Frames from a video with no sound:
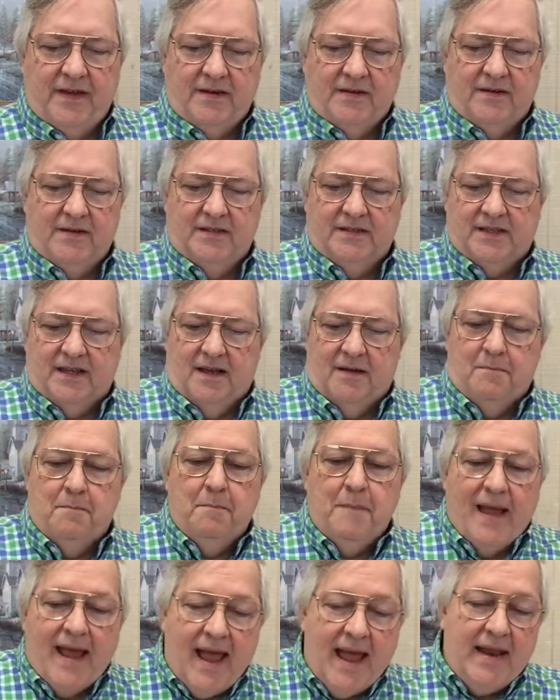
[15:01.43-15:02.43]
there is a
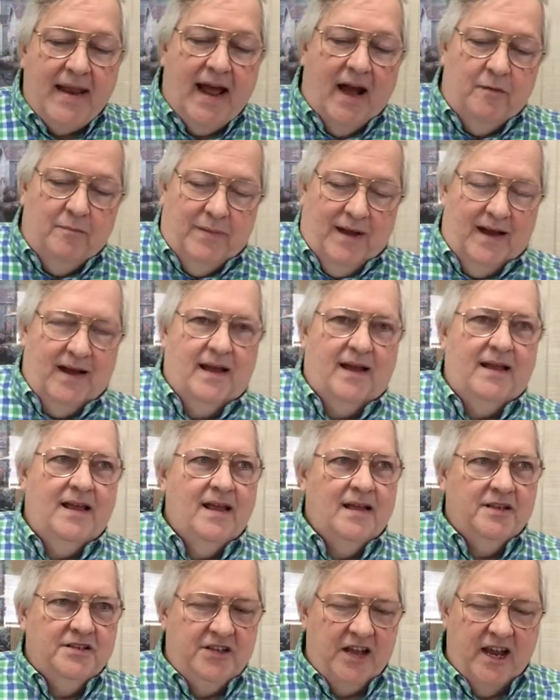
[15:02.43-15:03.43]
man out by
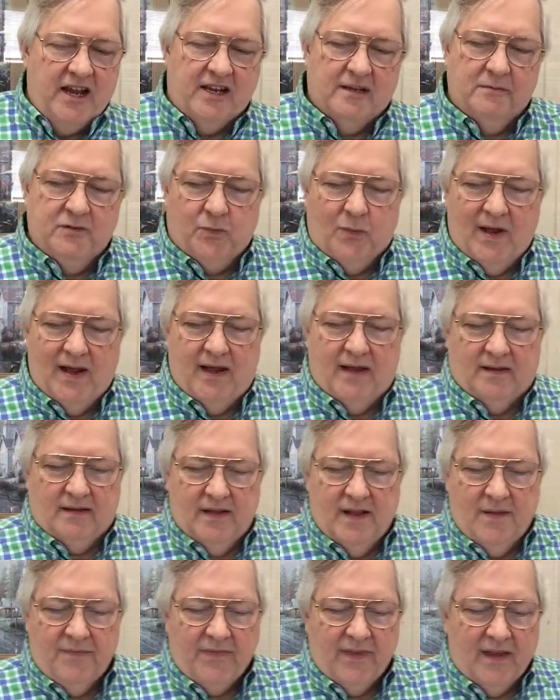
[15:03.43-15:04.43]
Jacob's
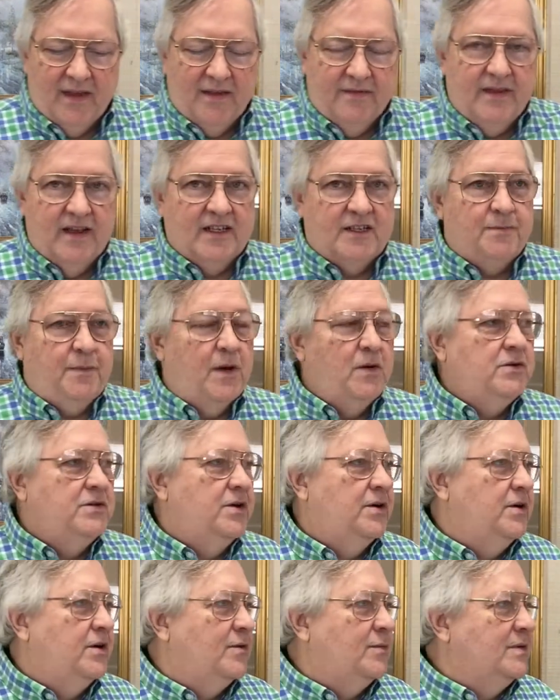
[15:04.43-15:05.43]
well that spoke
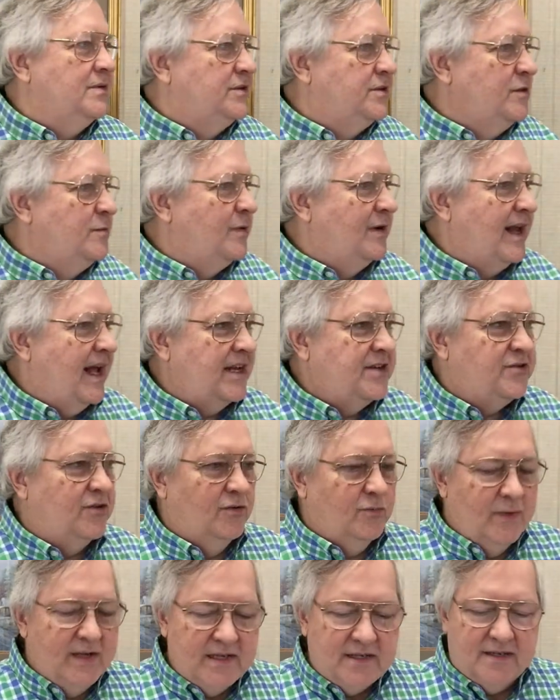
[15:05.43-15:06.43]
to her with
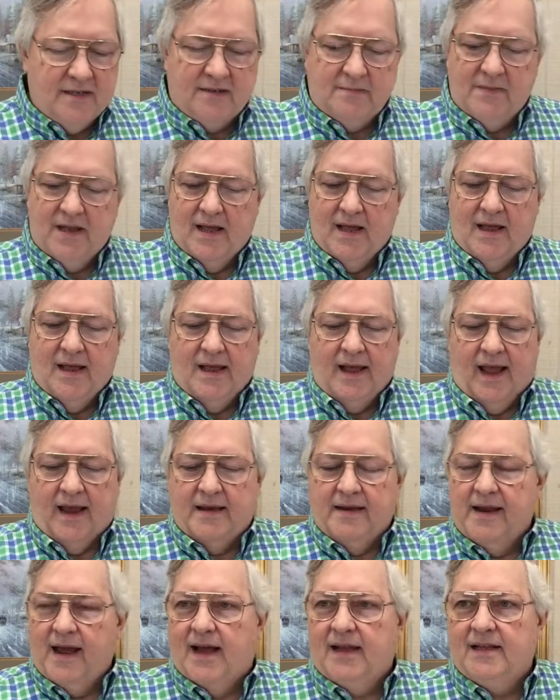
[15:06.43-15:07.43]
supernatural wisdom
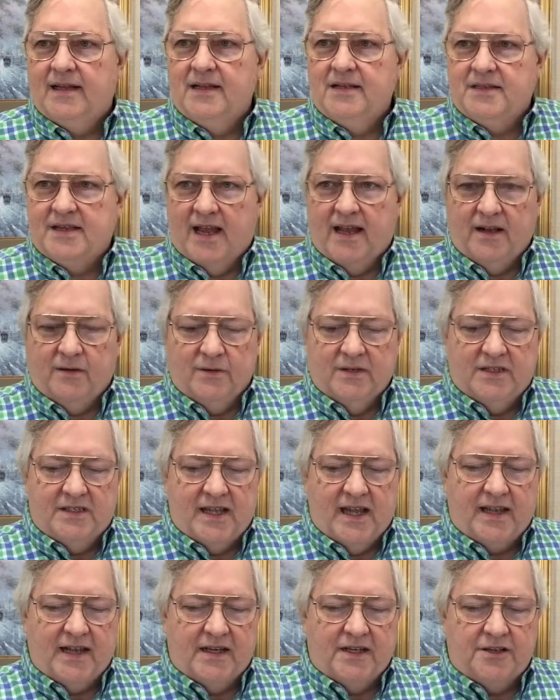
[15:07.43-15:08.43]
and knowledge, and it was
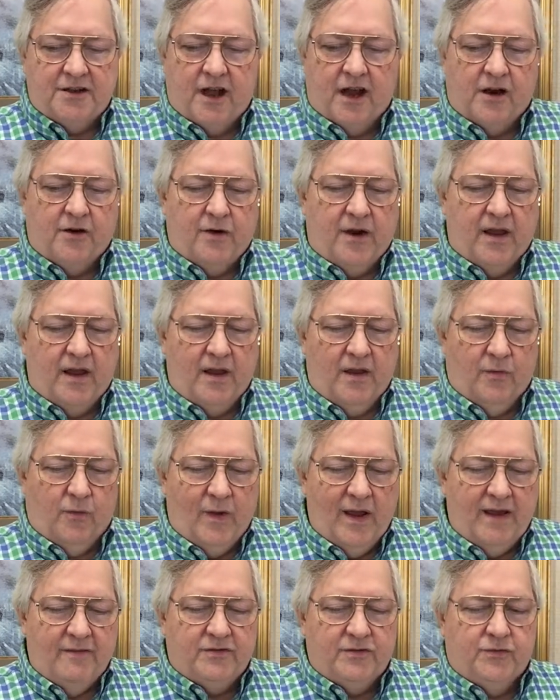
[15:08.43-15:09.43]
sending shock
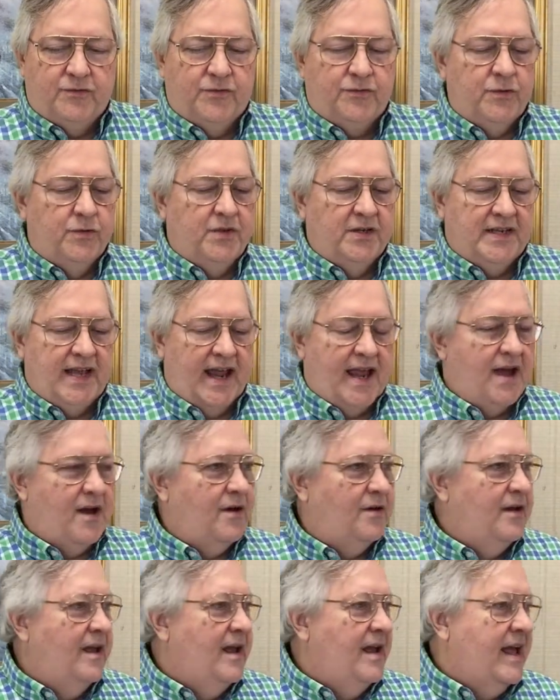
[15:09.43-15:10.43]
waves through the
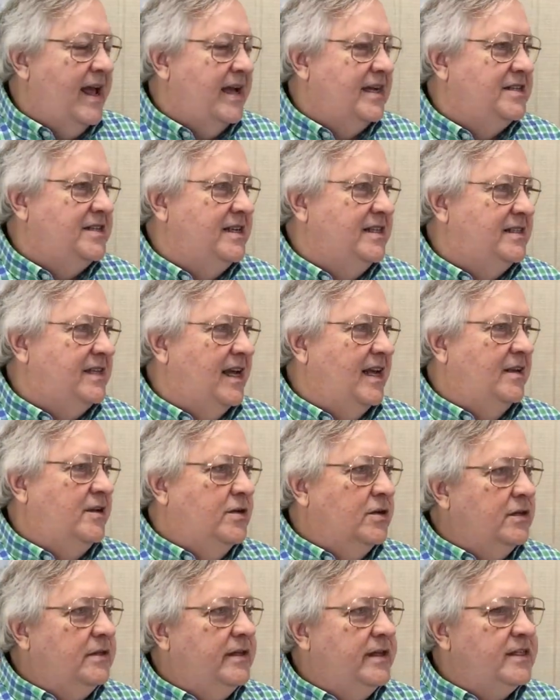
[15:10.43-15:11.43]
town as she said,
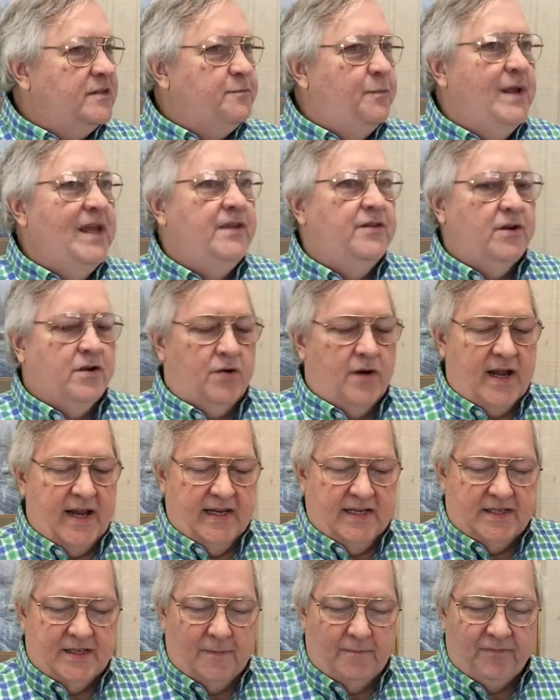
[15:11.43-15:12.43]
could this be the
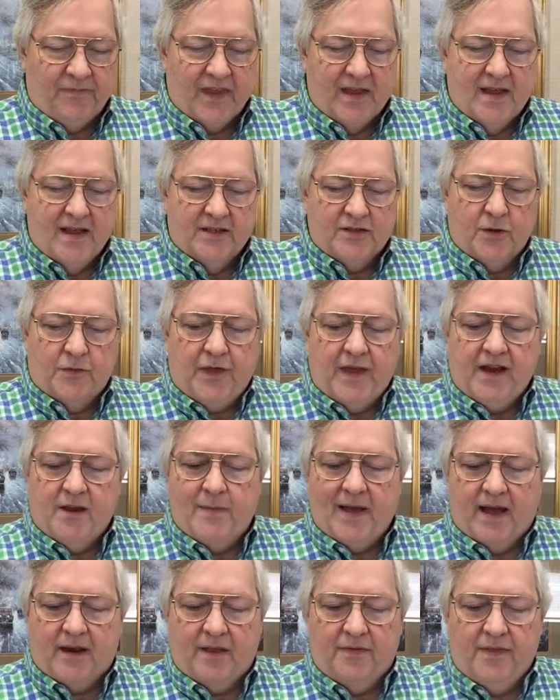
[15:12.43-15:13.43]
Christ? So think
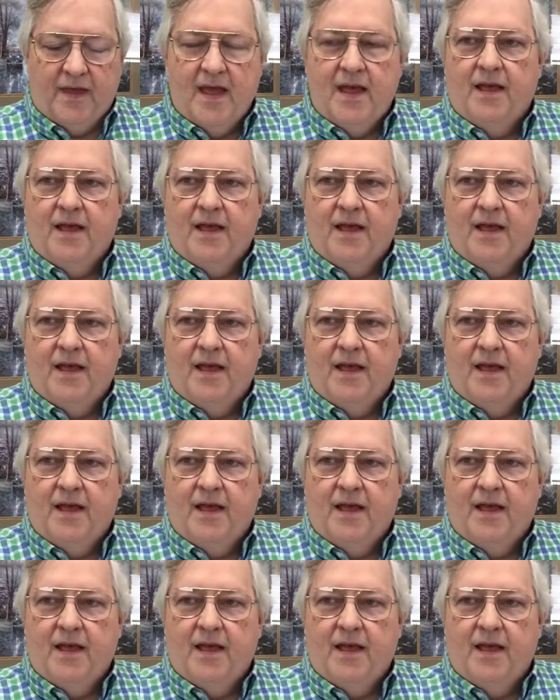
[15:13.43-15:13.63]
about it.